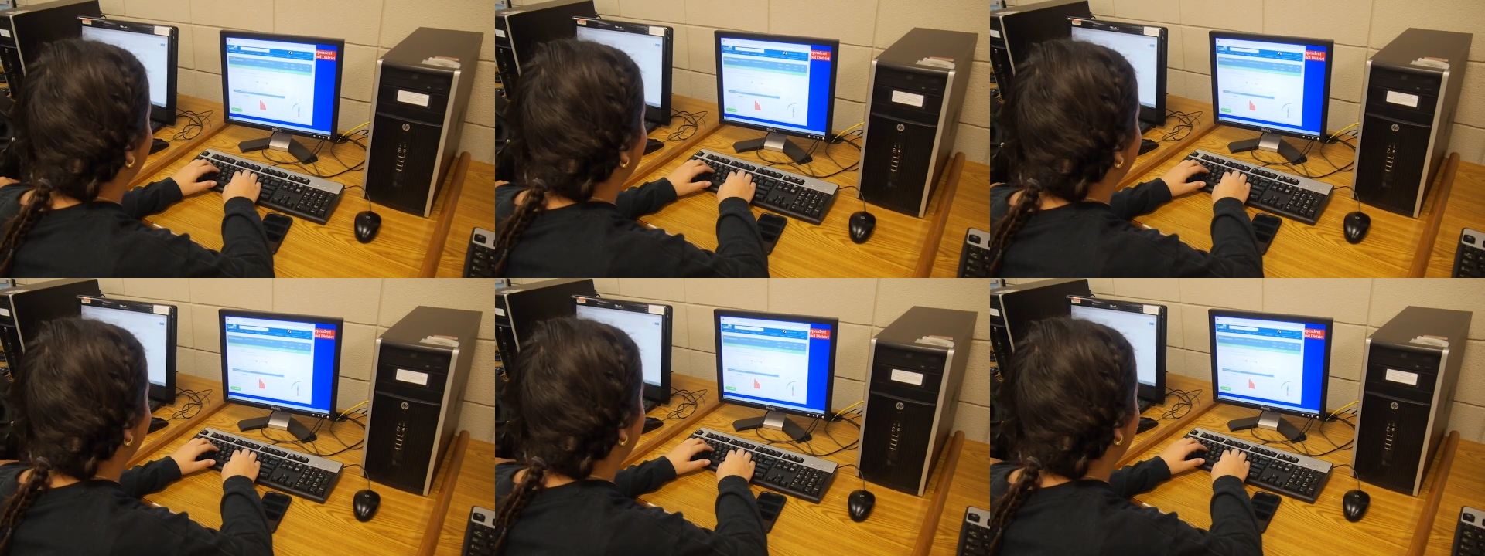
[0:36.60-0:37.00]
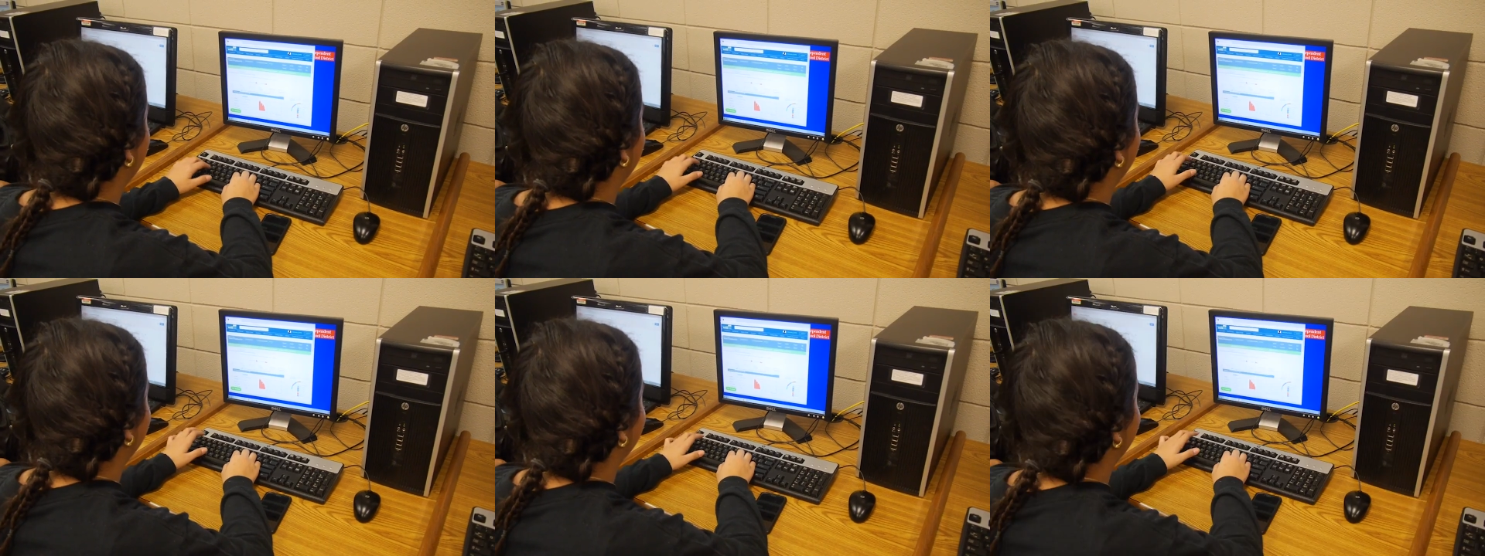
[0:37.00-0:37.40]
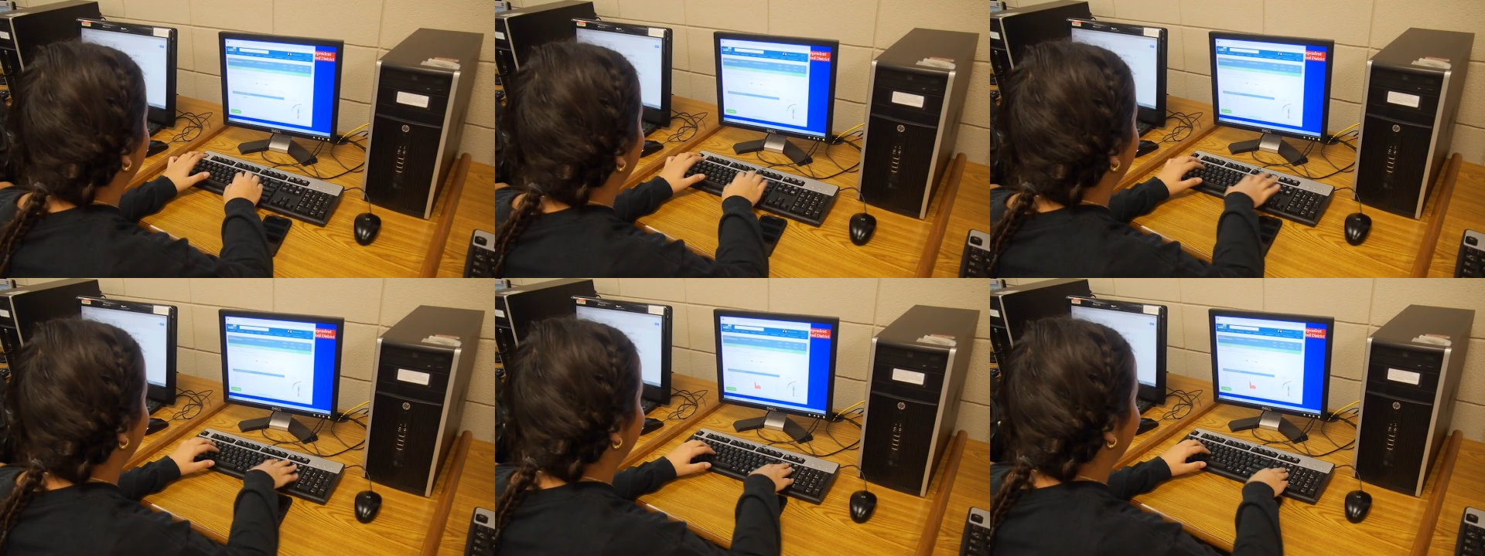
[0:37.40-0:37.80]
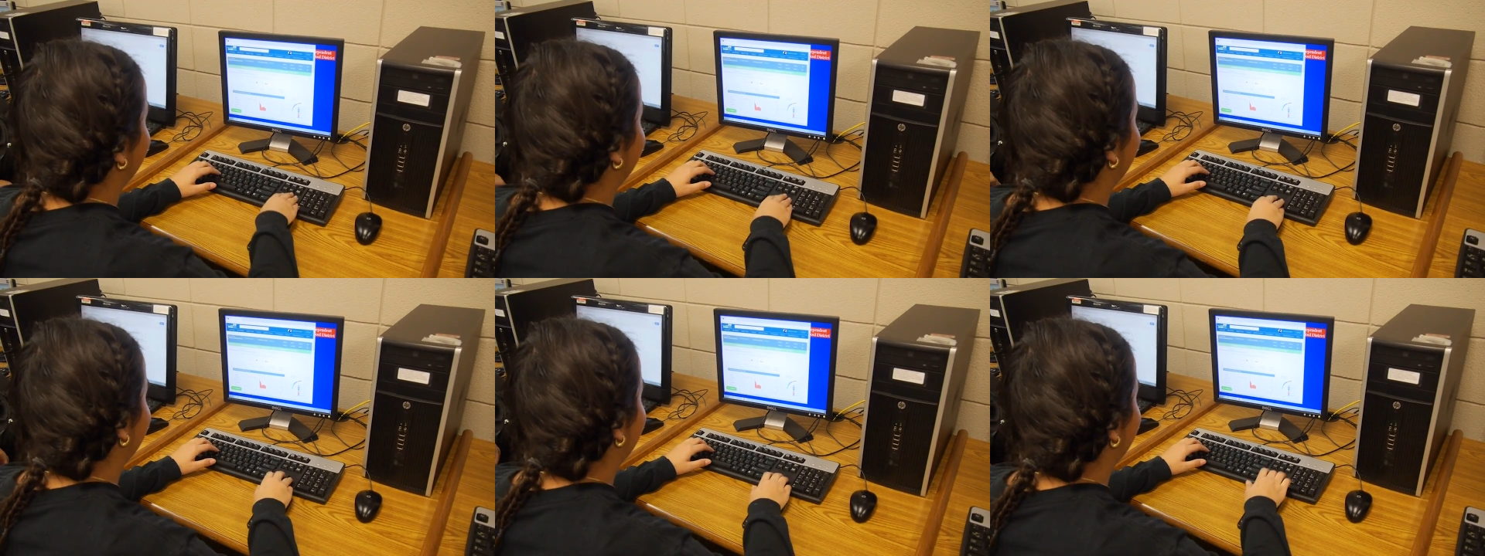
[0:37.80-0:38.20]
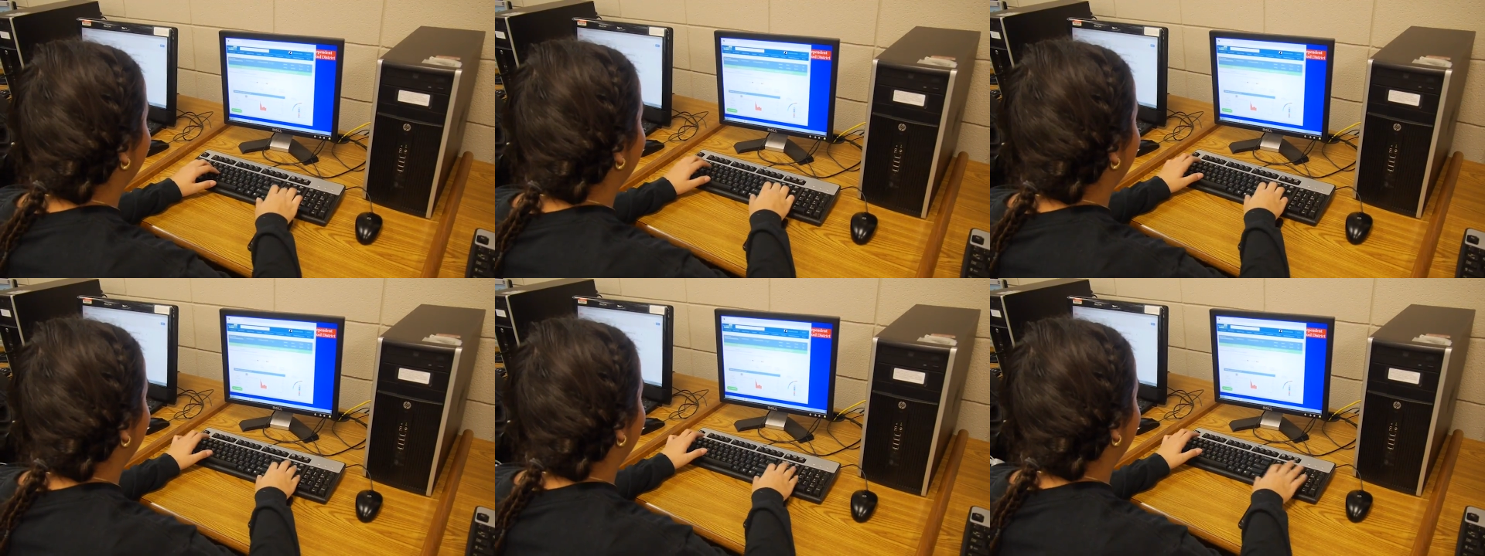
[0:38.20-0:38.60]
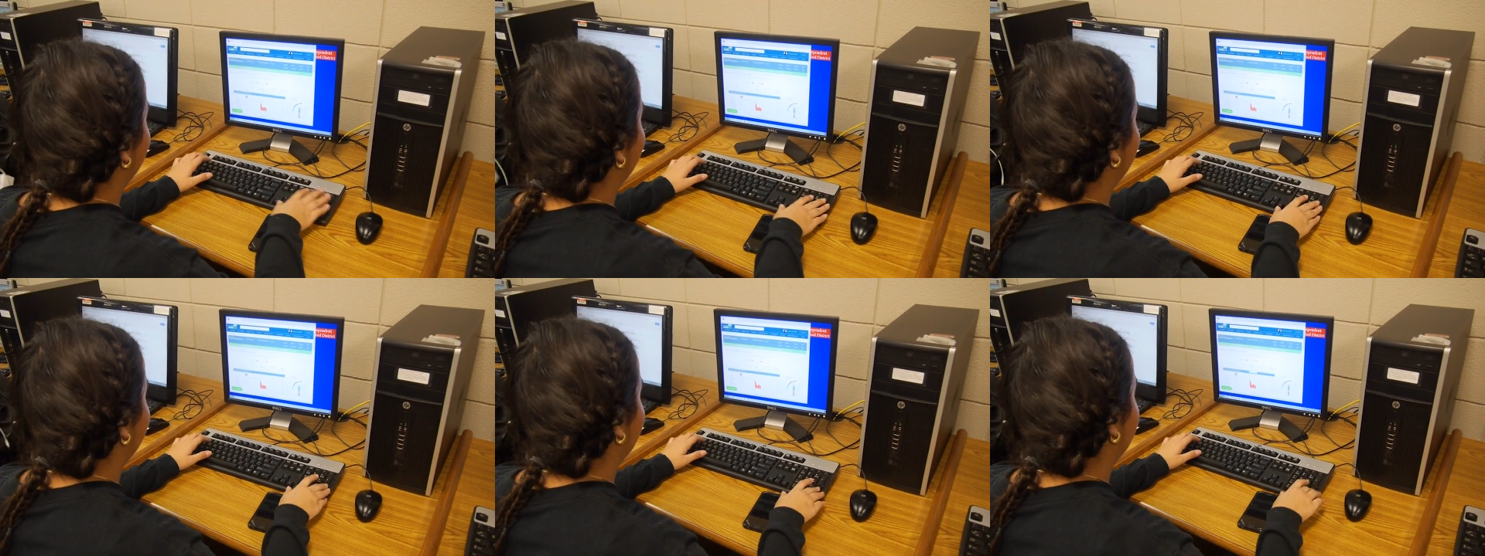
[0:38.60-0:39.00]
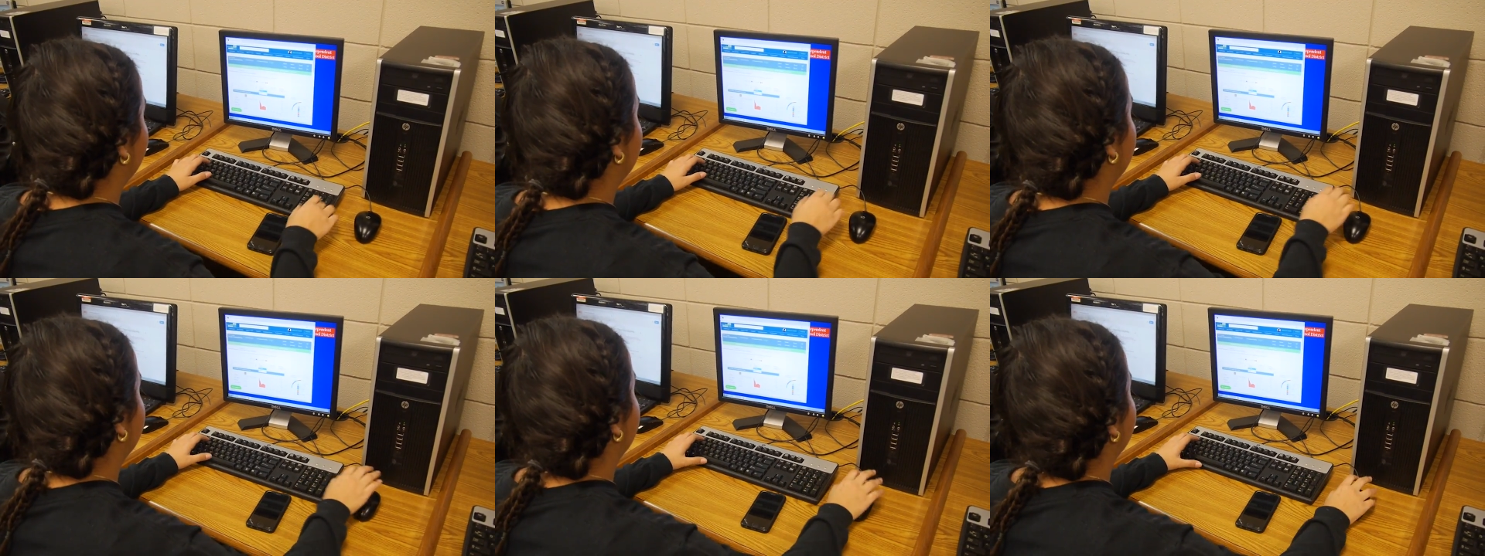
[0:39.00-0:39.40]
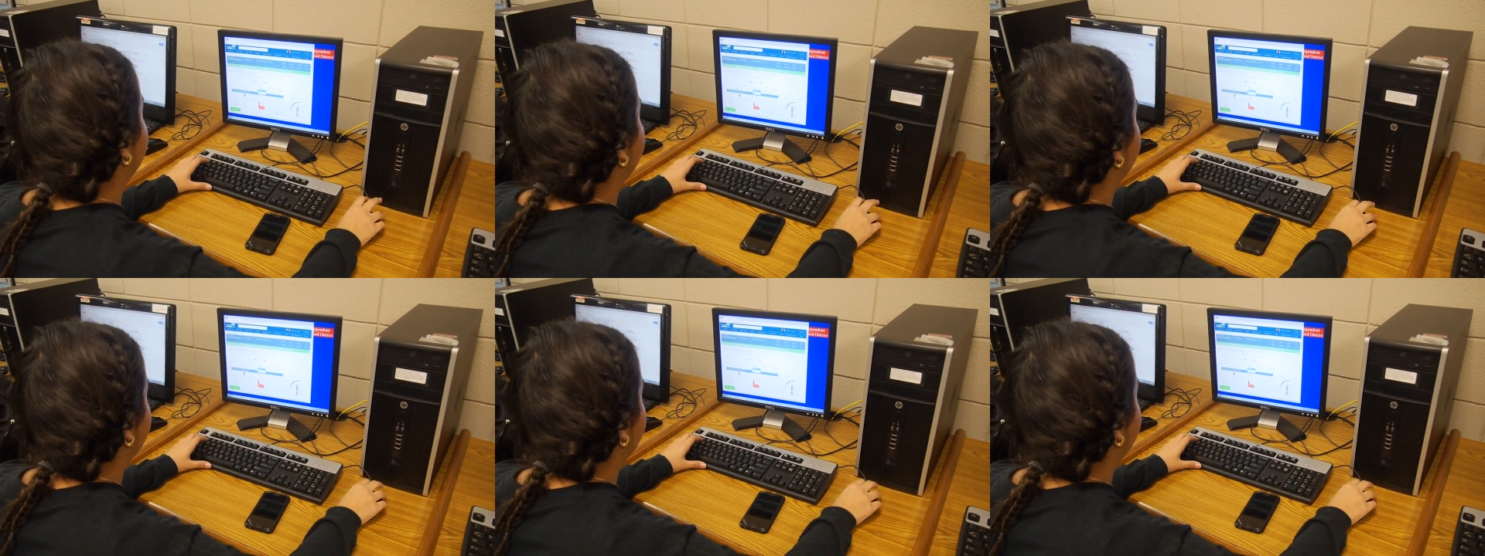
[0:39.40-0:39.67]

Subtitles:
No face is visible, so there are no lips to read.